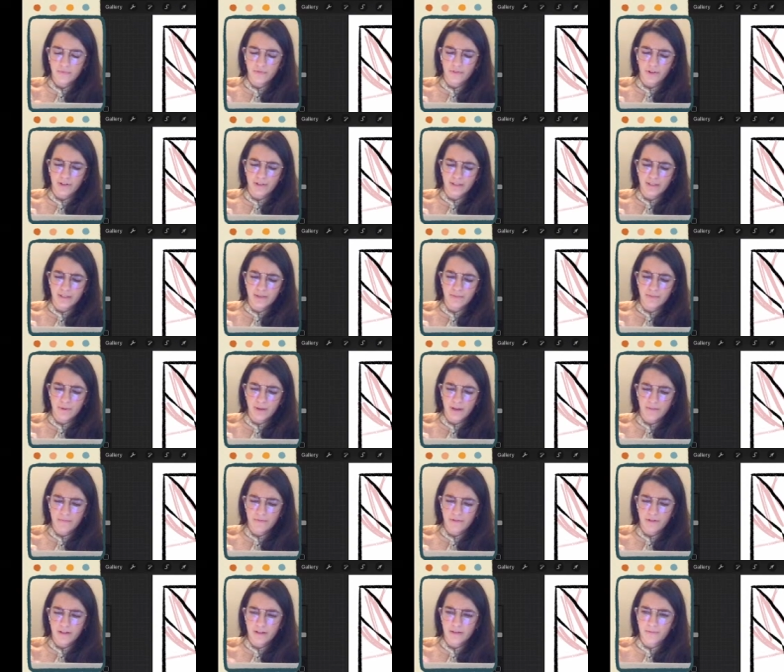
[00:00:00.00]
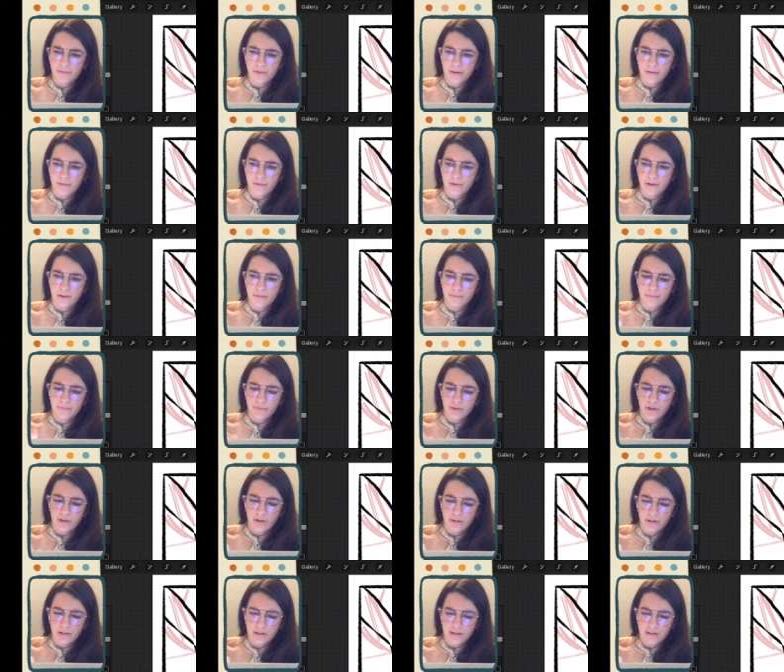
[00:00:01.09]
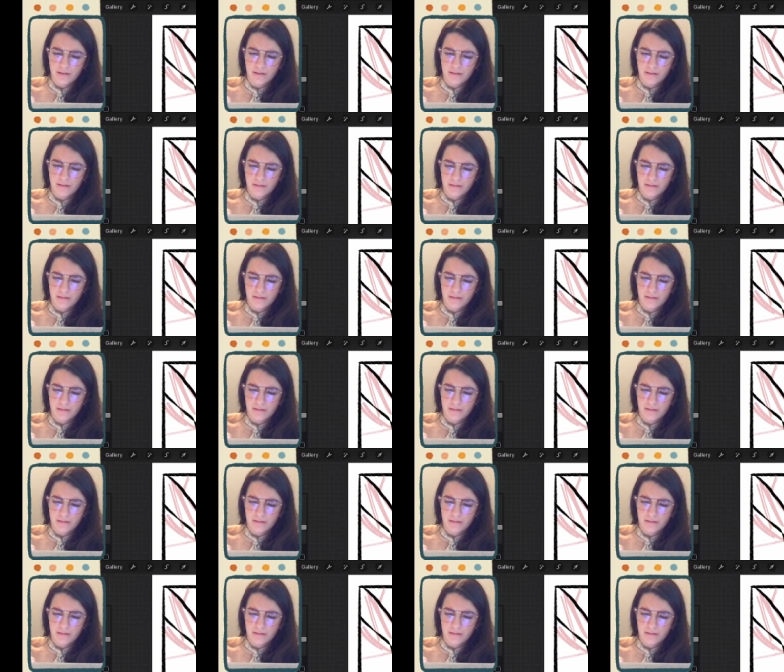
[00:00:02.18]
phrases we have for that, whatever you call it.